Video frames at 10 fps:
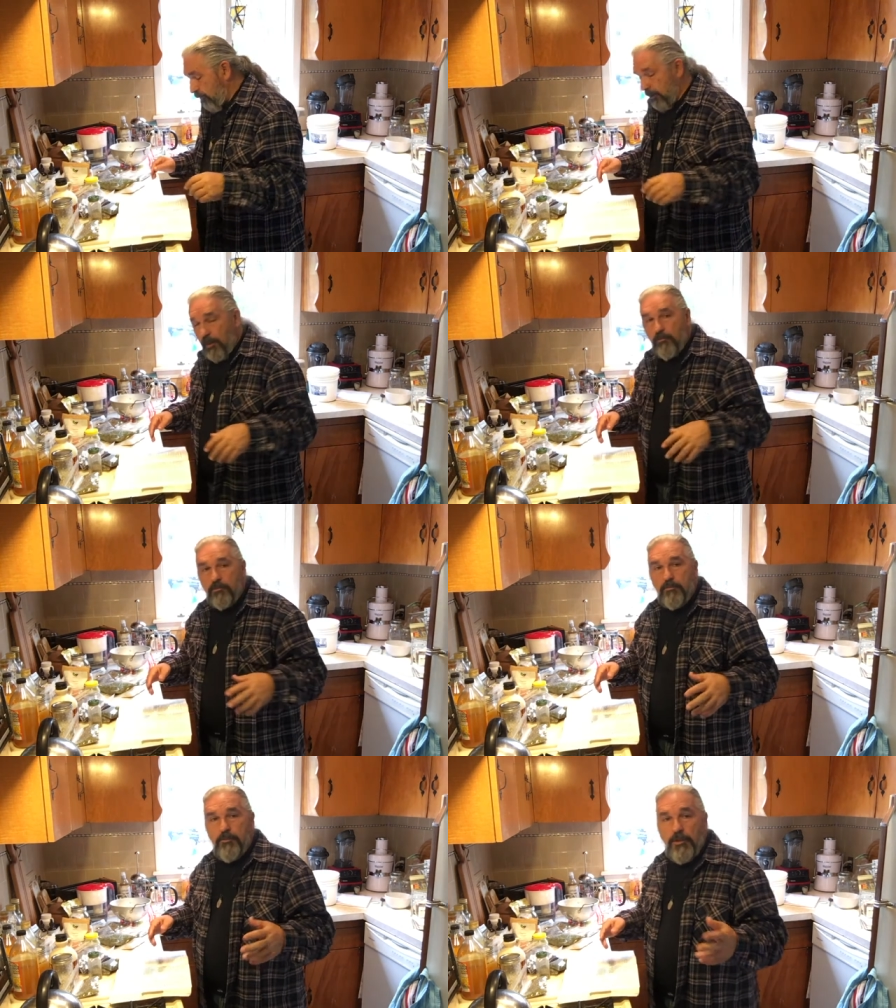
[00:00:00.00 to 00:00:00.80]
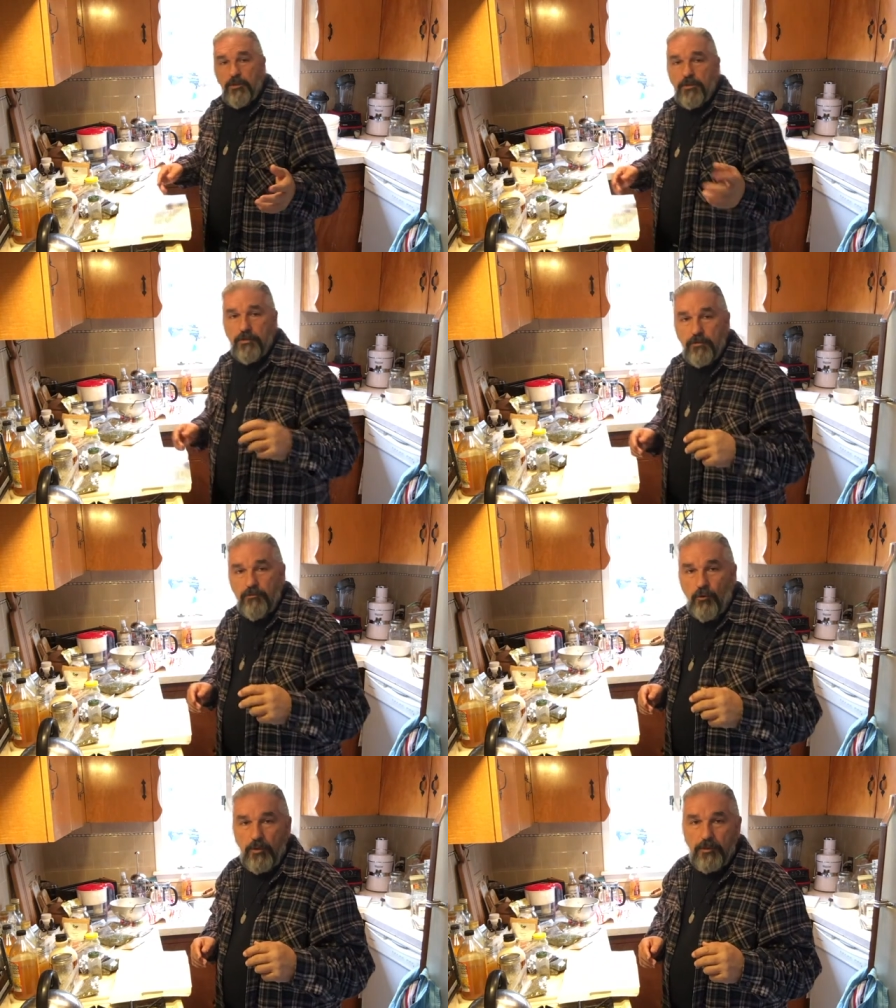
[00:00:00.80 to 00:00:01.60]
when I'm building a
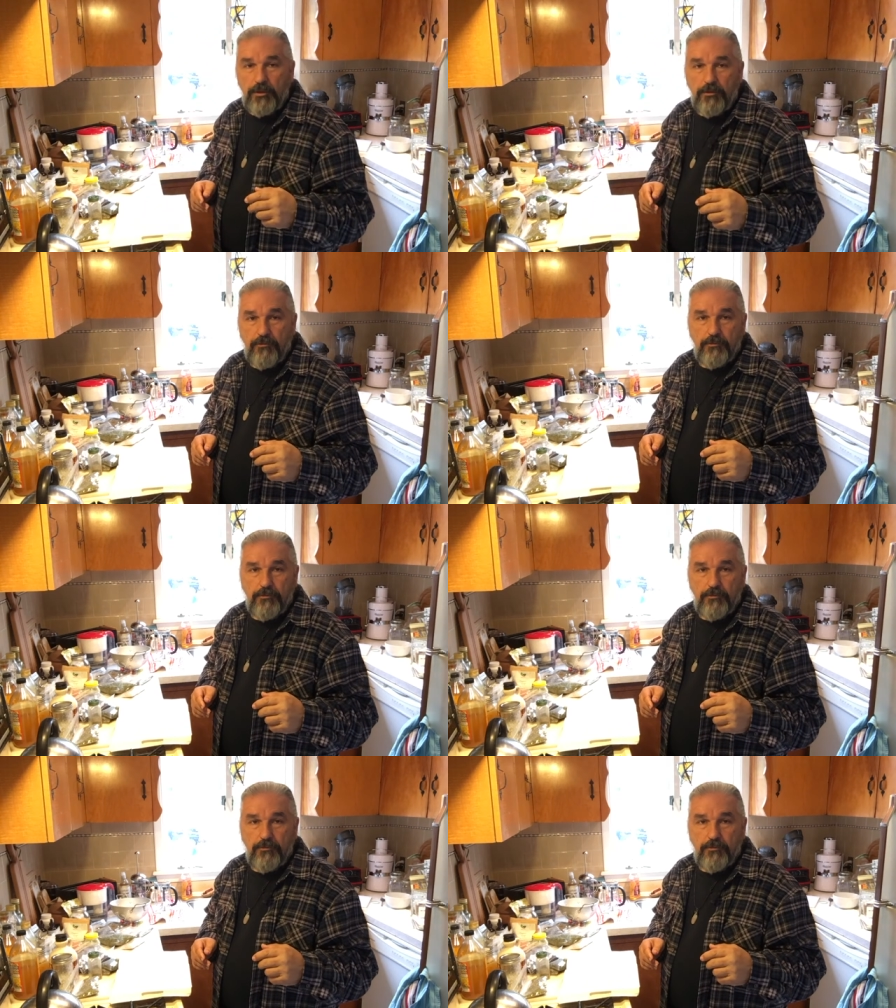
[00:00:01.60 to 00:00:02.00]
formula